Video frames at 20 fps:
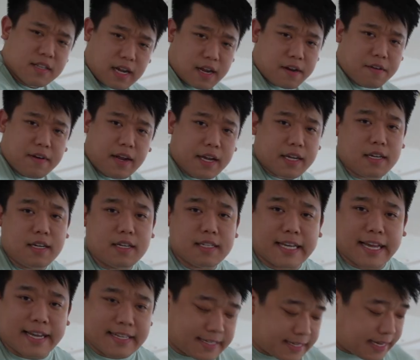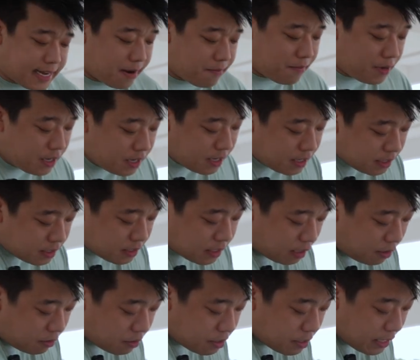kind of like a gas cap.
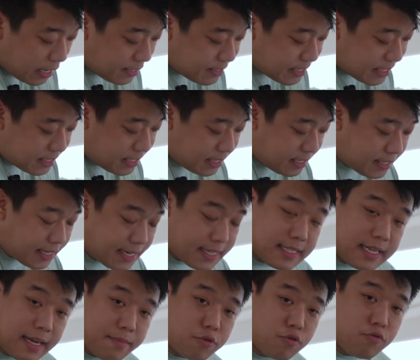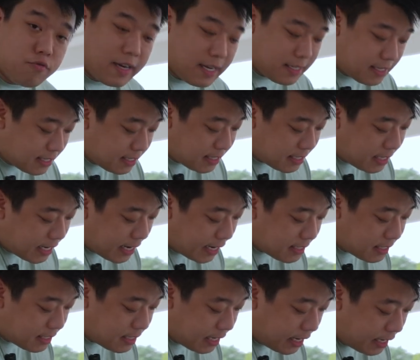Now it takes Type 2 CCS